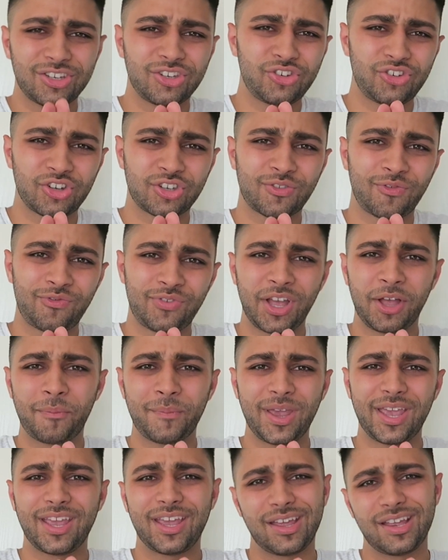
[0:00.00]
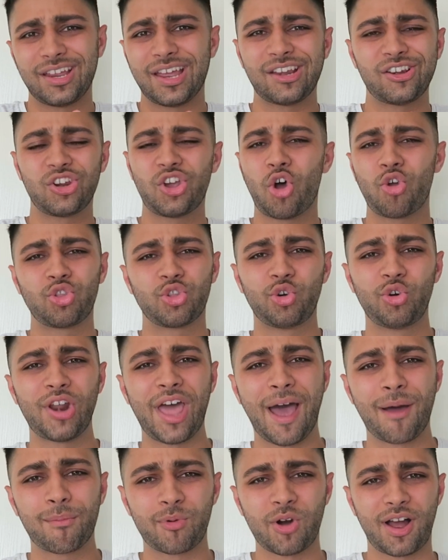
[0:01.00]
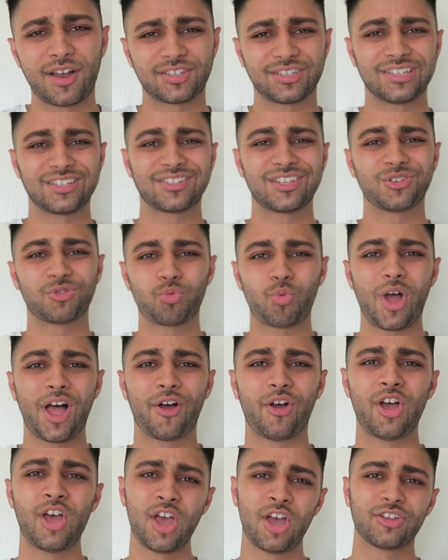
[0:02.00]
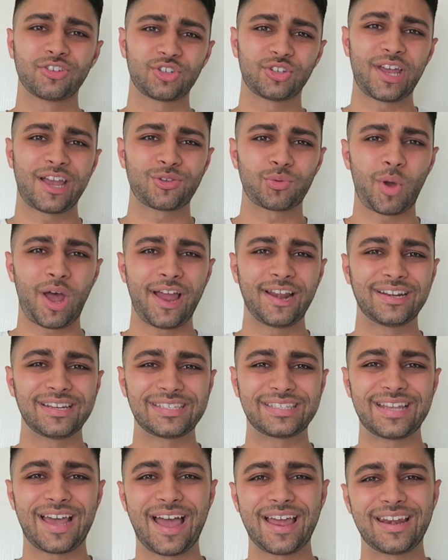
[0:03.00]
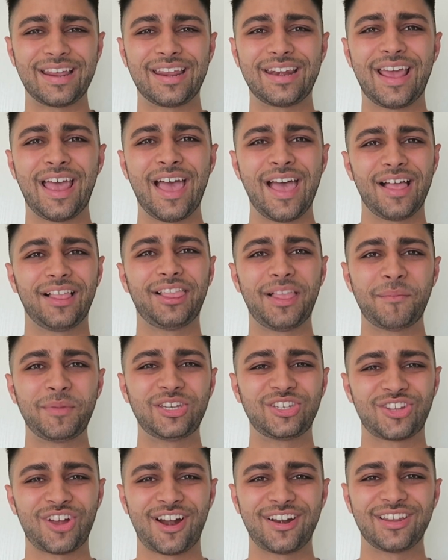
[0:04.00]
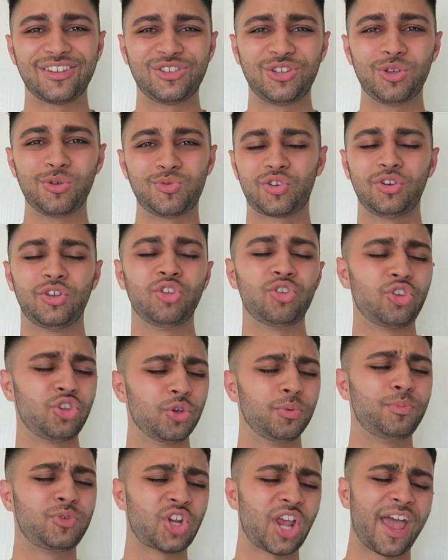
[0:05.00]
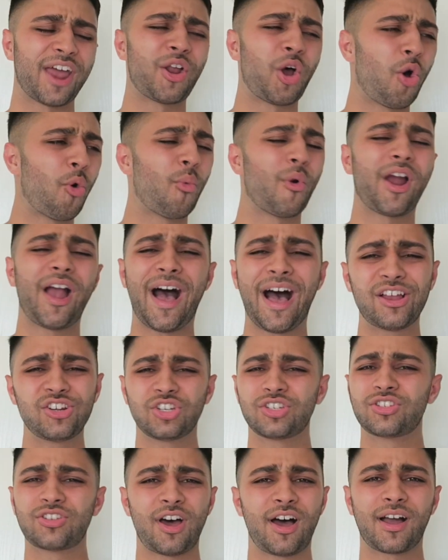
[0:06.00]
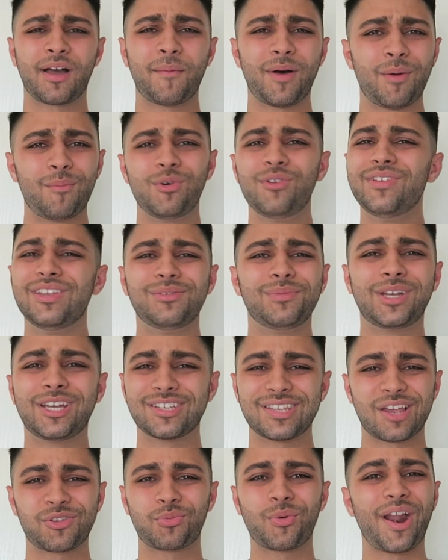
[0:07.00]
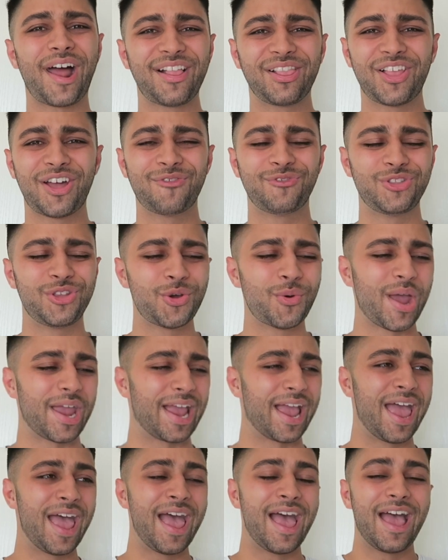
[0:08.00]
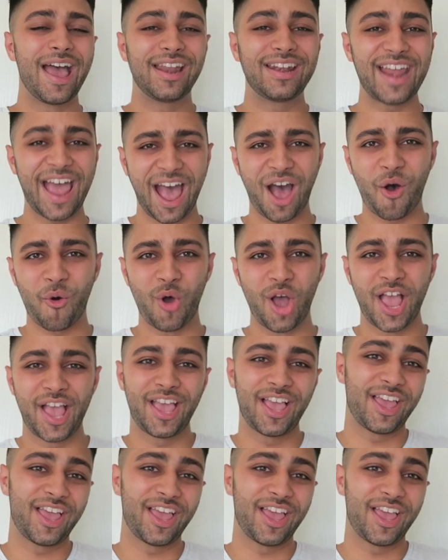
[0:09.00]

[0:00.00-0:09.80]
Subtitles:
just film it and go through that process as well? So that's why I decided, let me start this YouTube channel where I just talk about movies, because that's what I love doing. Now,